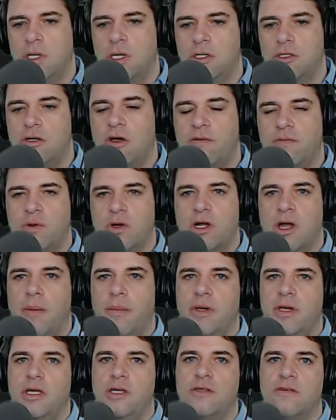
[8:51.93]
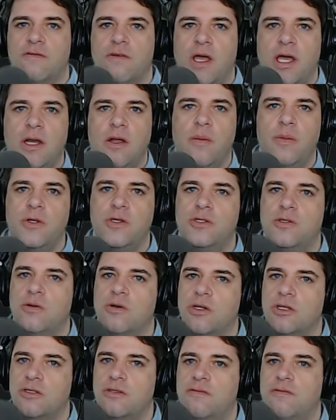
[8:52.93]
software companies rate open
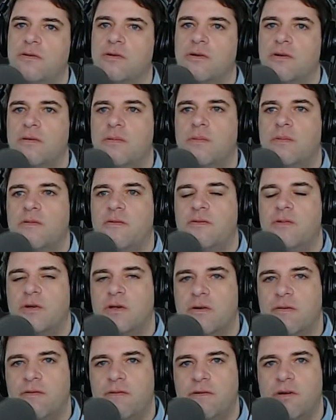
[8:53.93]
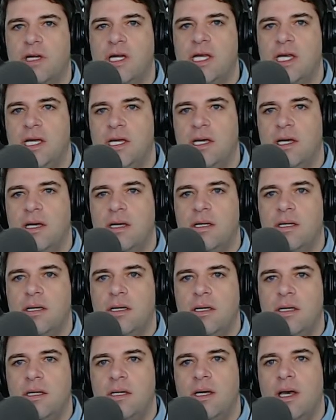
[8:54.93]
source for free
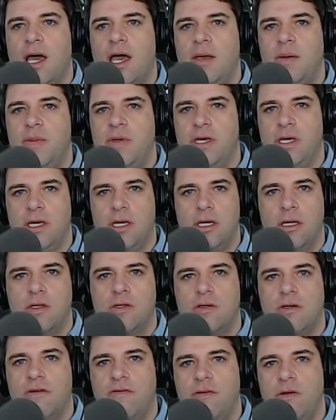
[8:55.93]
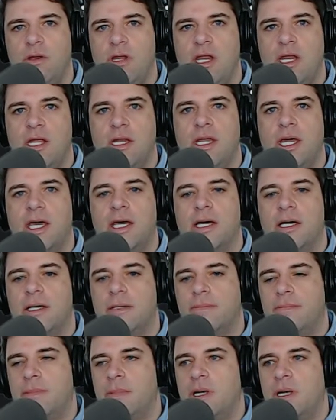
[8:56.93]
IP. So if you needed like
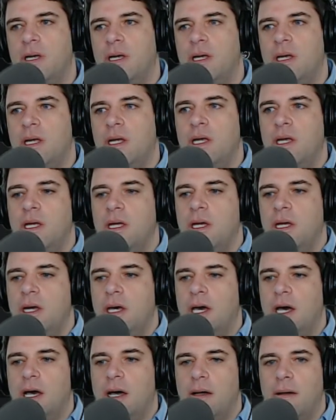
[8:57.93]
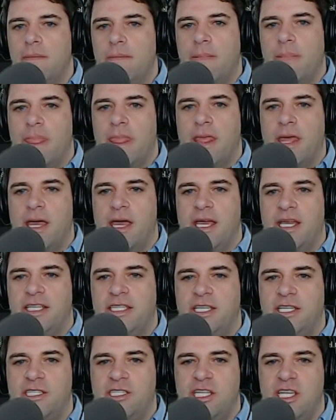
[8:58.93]
a
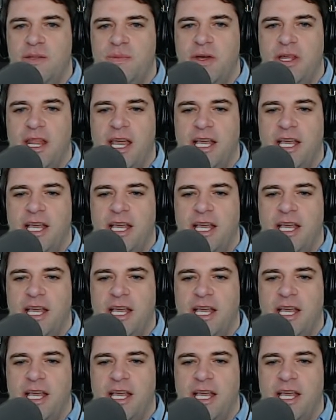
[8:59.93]
16-bit